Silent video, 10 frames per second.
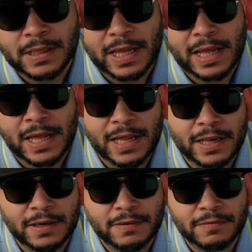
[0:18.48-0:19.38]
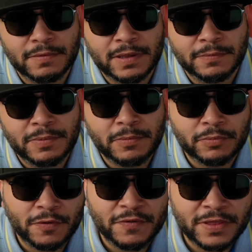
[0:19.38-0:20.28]
And the
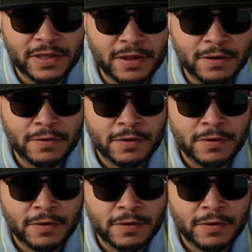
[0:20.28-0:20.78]
people over there